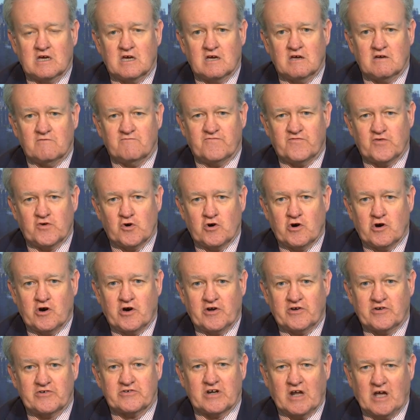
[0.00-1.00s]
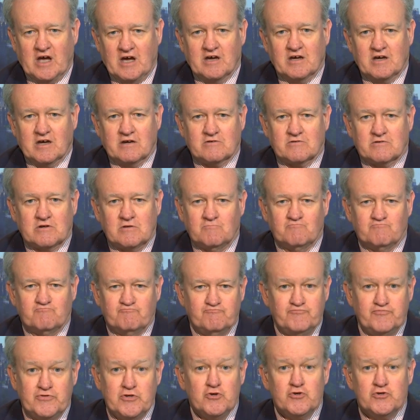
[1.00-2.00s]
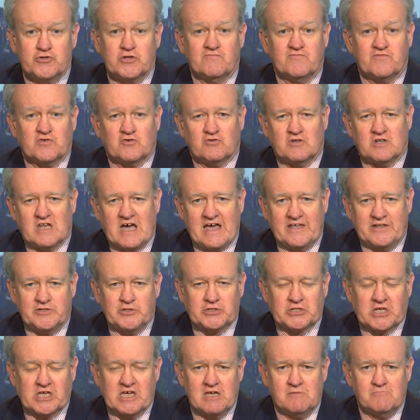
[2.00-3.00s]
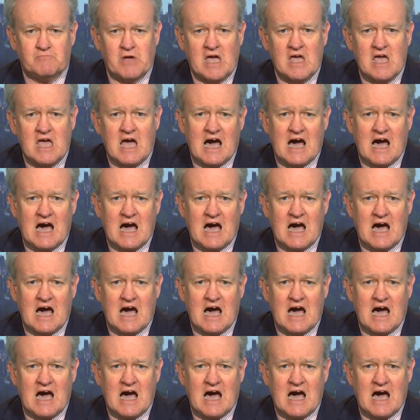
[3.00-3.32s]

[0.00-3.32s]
for our beautiful landscape